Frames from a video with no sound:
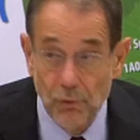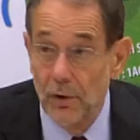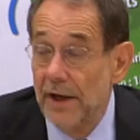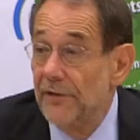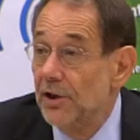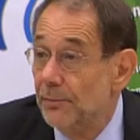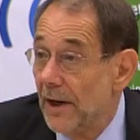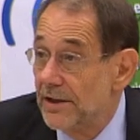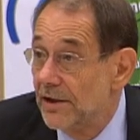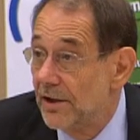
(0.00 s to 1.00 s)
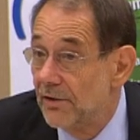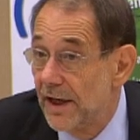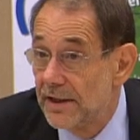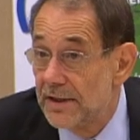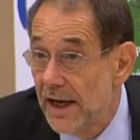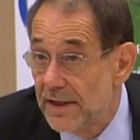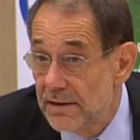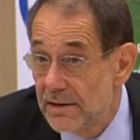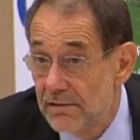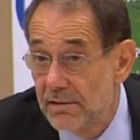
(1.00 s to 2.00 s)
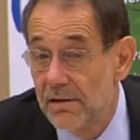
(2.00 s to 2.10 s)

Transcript: we will have a new president of the United States.